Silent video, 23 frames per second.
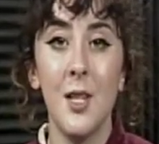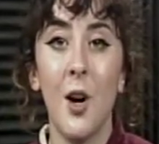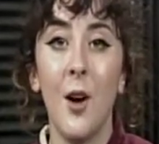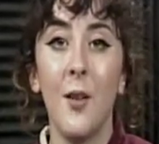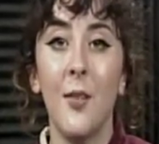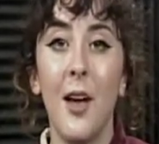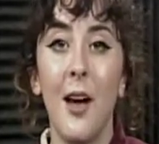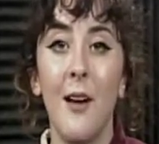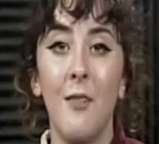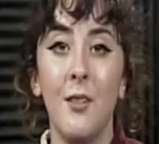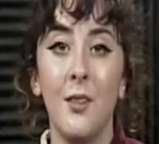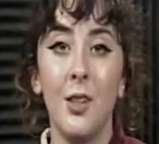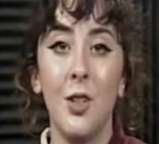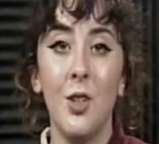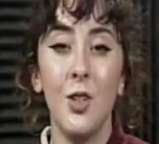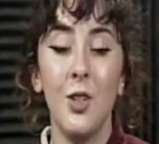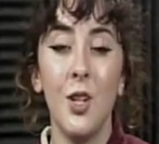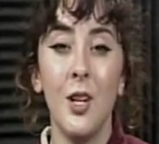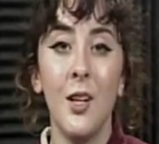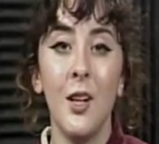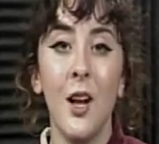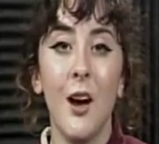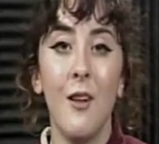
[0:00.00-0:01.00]
on the
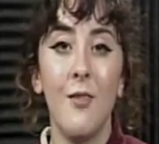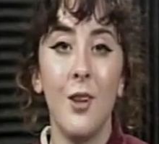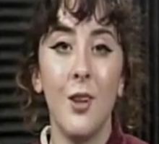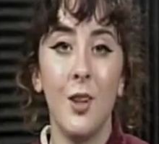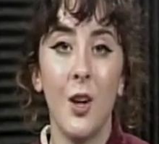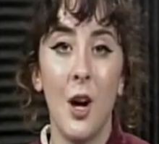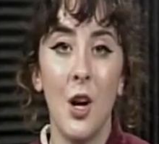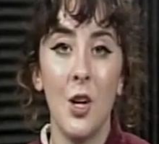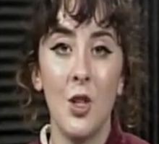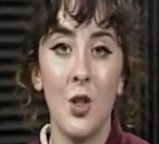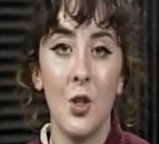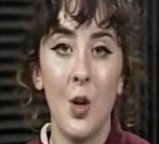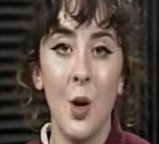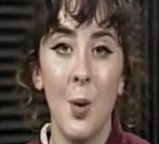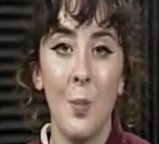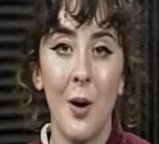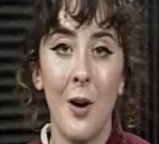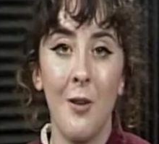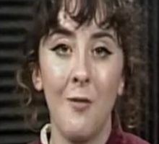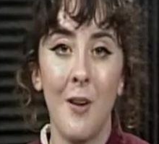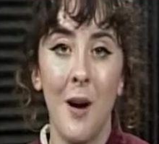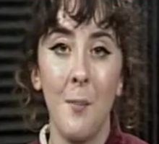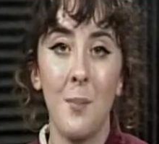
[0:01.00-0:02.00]
evolution of a large group
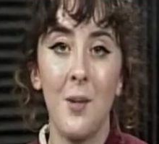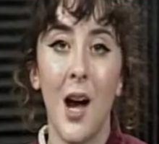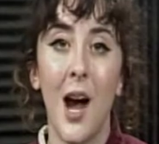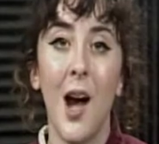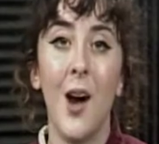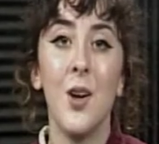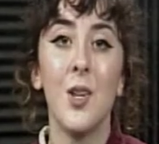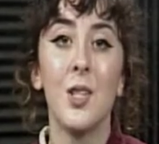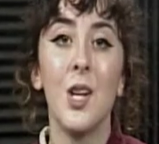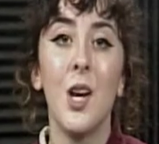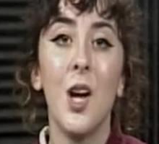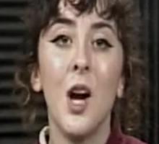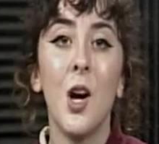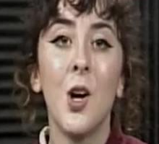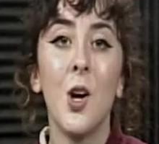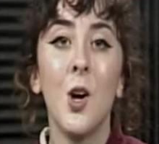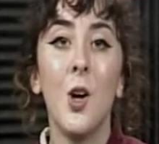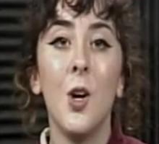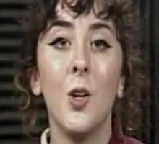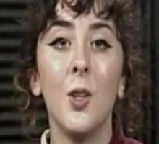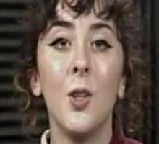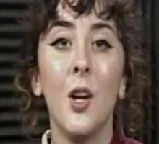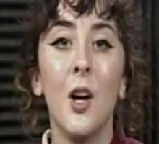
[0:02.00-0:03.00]
of reptiles
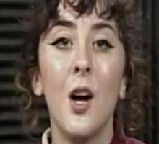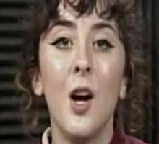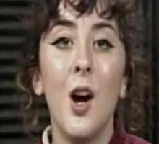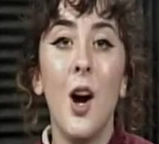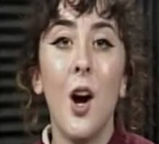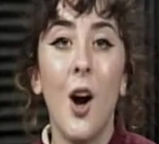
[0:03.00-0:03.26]
called